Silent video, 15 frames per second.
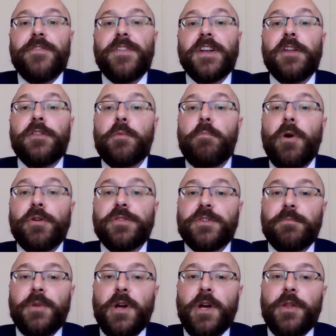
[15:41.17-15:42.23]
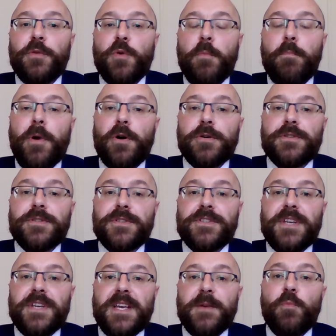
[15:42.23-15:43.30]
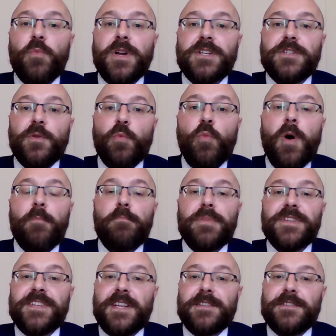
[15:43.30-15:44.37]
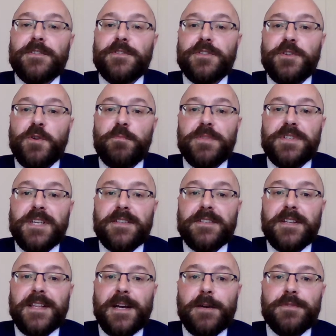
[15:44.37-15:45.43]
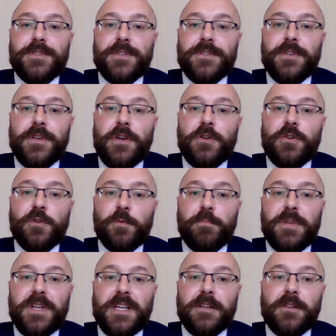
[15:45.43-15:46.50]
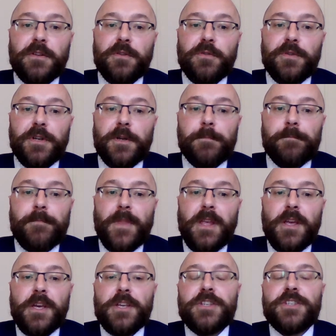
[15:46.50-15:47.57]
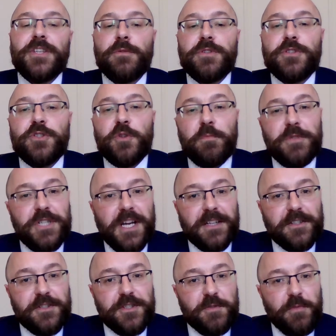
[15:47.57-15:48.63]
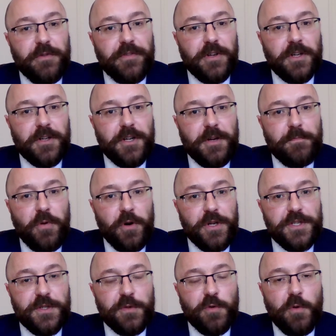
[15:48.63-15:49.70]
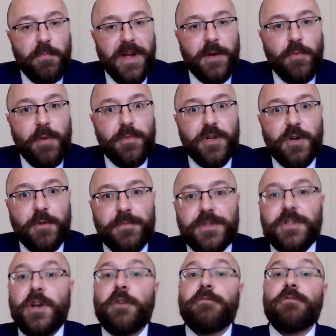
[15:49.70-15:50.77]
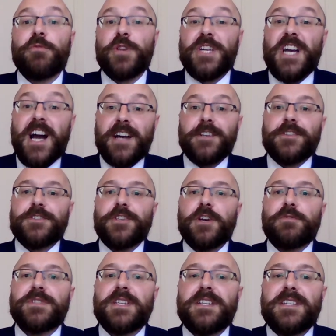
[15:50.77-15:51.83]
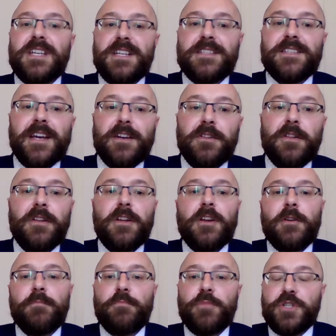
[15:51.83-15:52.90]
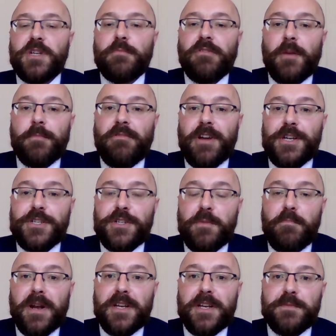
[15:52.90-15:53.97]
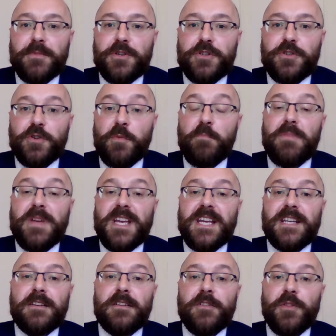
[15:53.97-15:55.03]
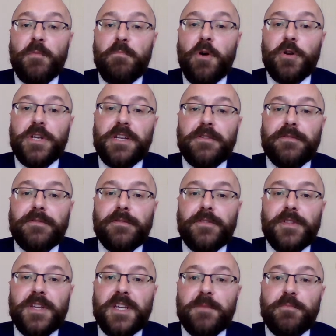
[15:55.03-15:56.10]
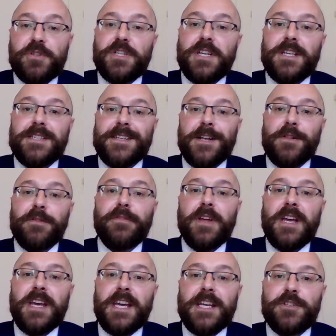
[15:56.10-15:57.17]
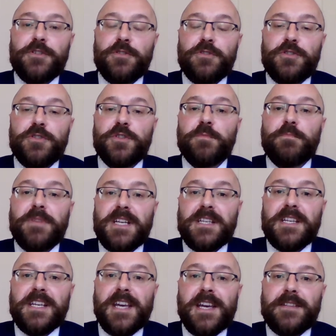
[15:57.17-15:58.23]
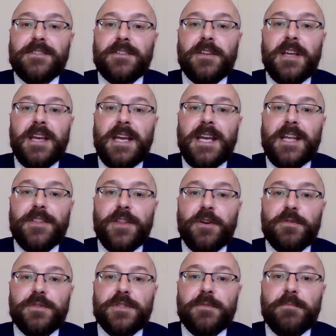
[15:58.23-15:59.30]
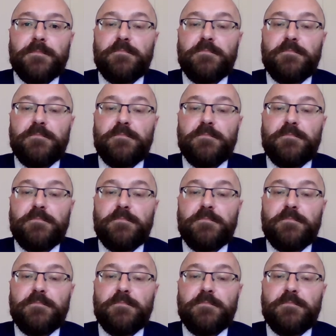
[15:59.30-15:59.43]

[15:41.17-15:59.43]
and then at the bottom there were boxes in which the 1% and 2% allowances could be included. So subject to some other points that we'll make when we come to go through the guidance notes in detail, budget preparation and management shouldn't be in the body of the budget itself. It should just be indicated in those